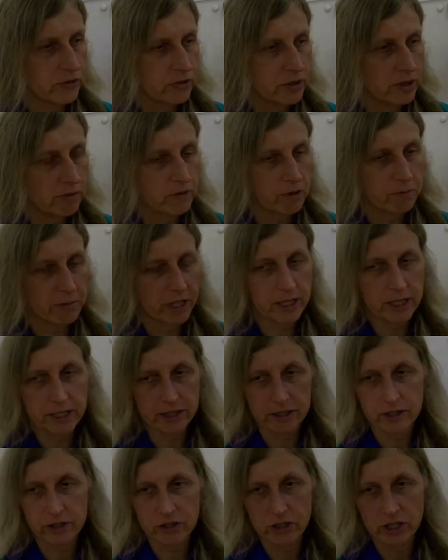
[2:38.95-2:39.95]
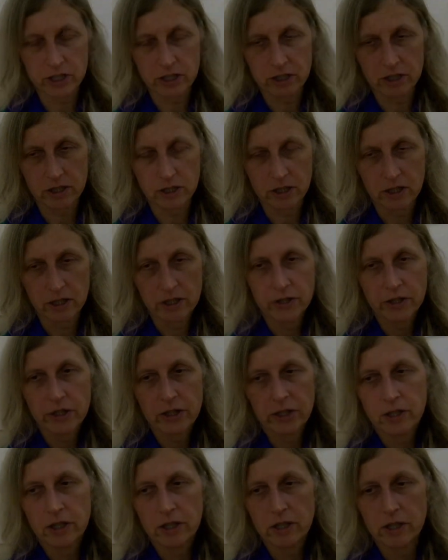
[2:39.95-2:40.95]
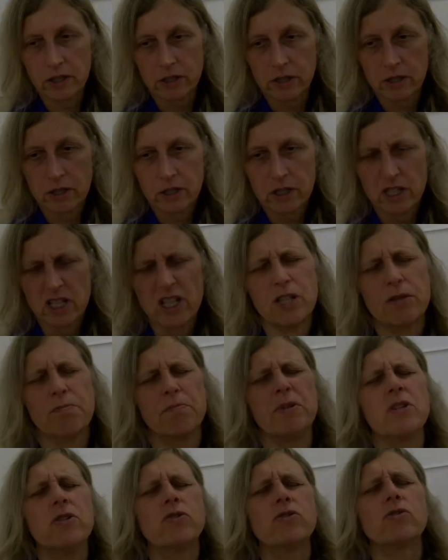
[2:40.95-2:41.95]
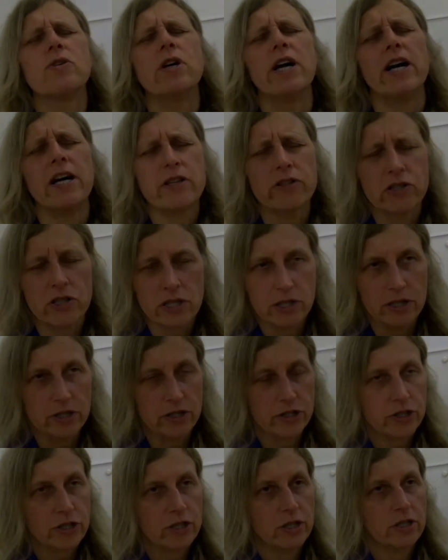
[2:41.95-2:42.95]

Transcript: At the beginning, the thought is very charged with emotional energy.